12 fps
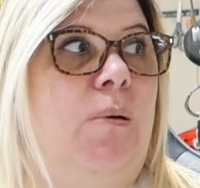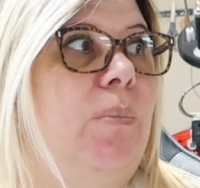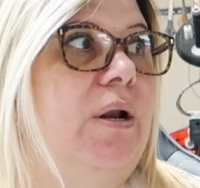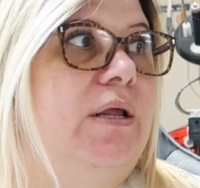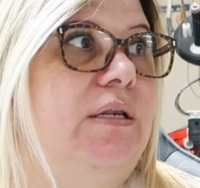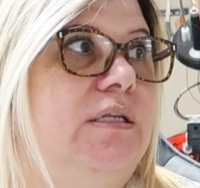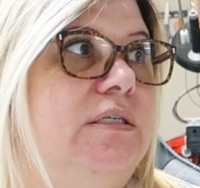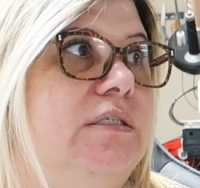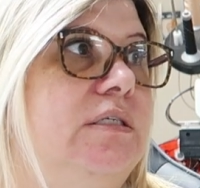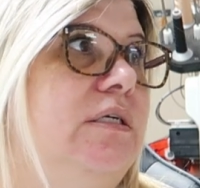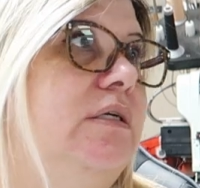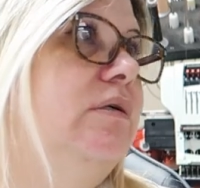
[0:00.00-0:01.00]
but I need to
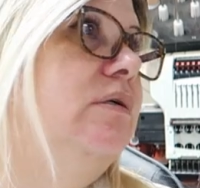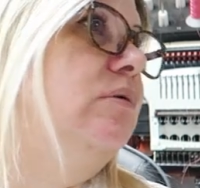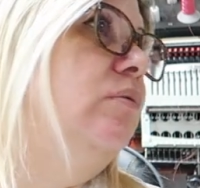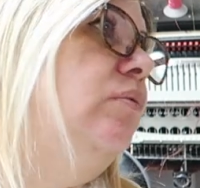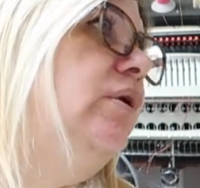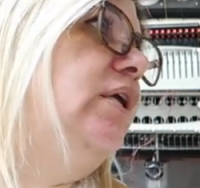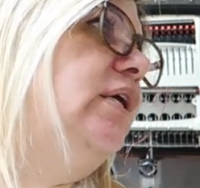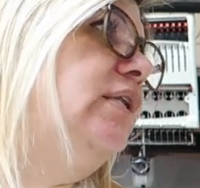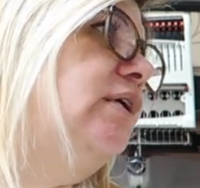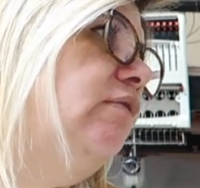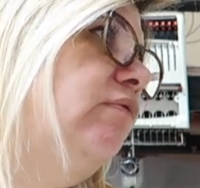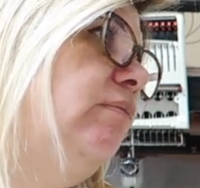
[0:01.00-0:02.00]
see. When do you get
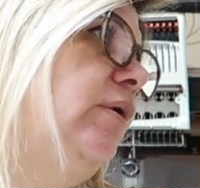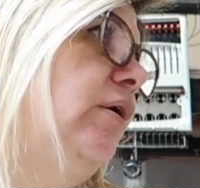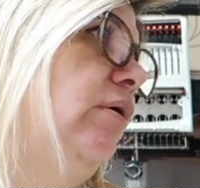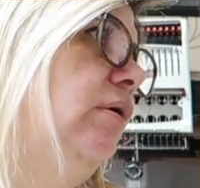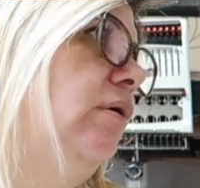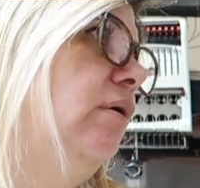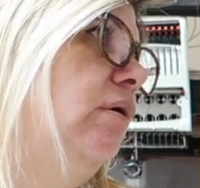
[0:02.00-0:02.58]
down from there?